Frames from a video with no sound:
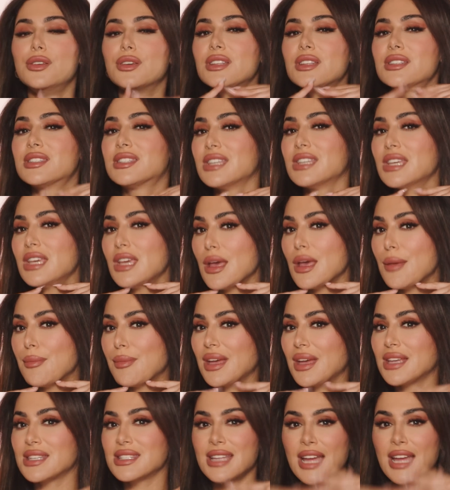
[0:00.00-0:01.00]
can see
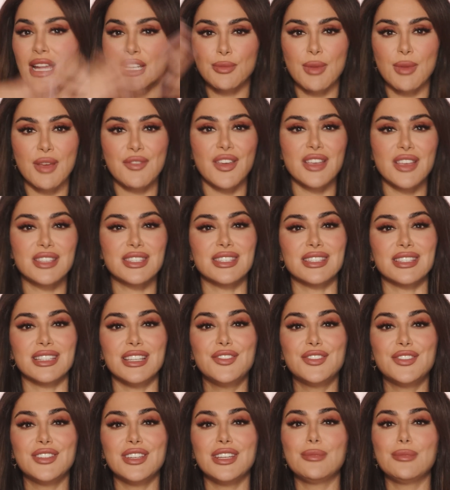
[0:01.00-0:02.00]
my snatch, my face is
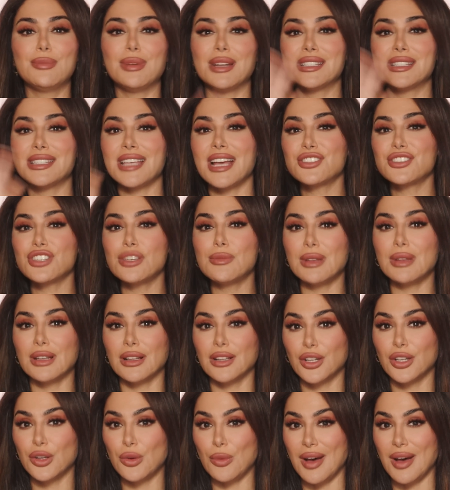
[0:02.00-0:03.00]
lifted, but it's actually been a
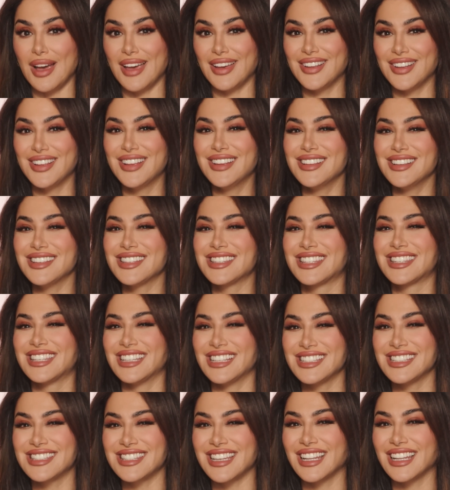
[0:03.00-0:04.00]
little while
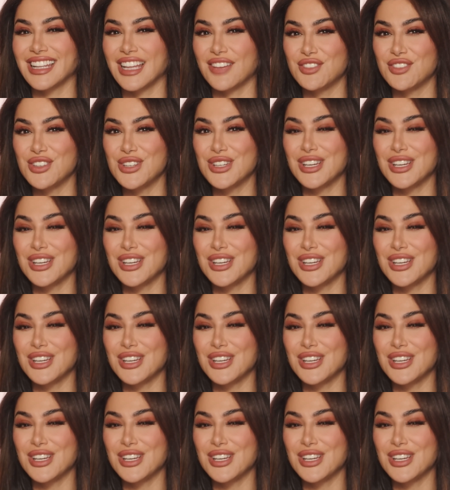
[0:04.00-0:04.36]
since I left you